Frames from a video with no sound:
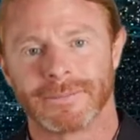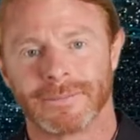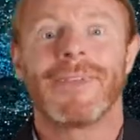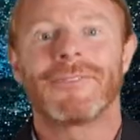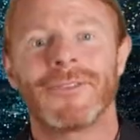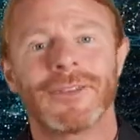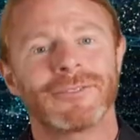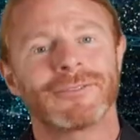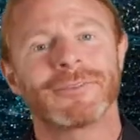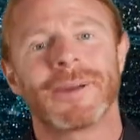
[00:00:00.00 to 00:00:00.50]

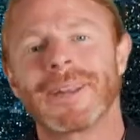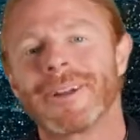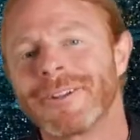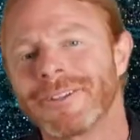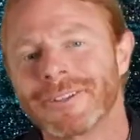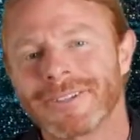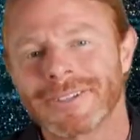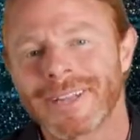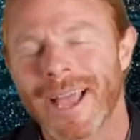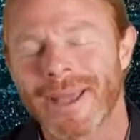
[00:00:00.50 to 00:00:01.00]
If you spend all
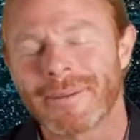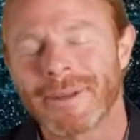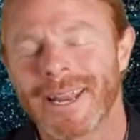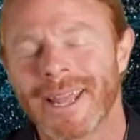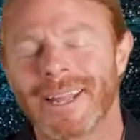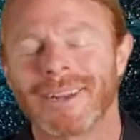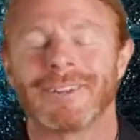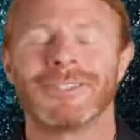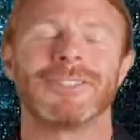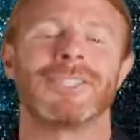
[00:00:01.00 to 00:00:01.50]
your time and
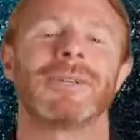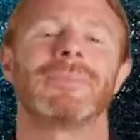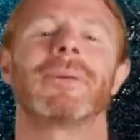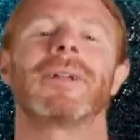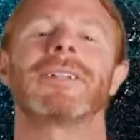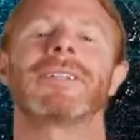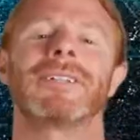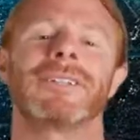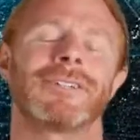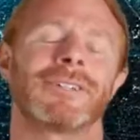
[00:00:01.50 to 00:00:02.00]
energy
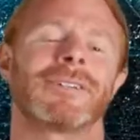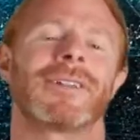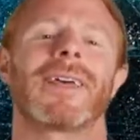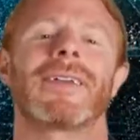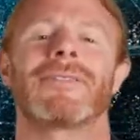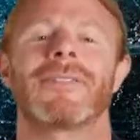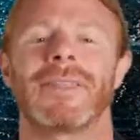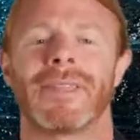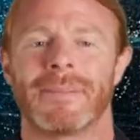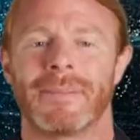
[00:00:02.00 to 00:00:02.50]
building your
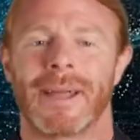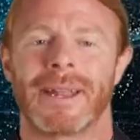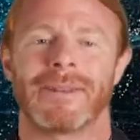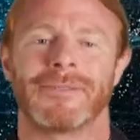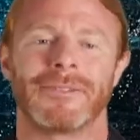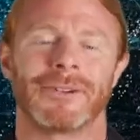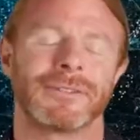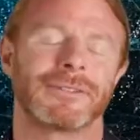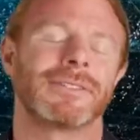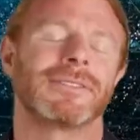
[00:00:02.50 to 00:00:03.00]
life in the
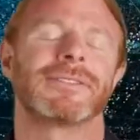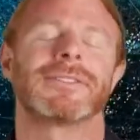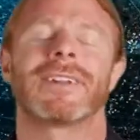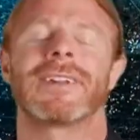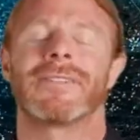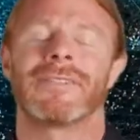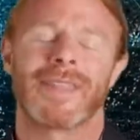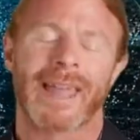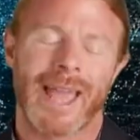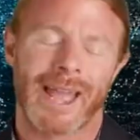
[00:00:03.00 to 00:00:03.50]
metaverse
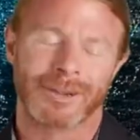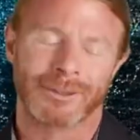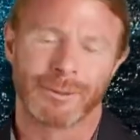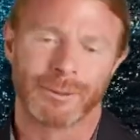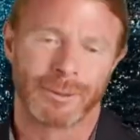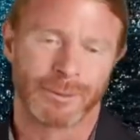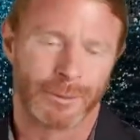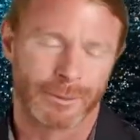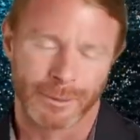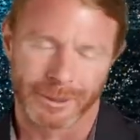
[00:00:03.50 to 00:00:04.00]
instead of the
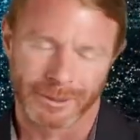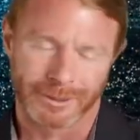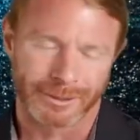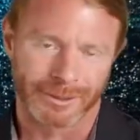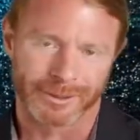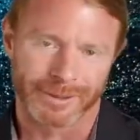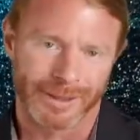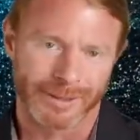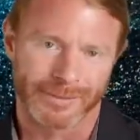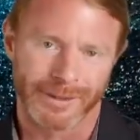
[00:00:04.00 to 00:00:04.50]
actual world
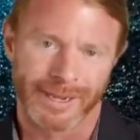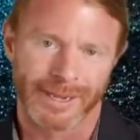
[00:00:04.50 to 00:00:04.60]
you live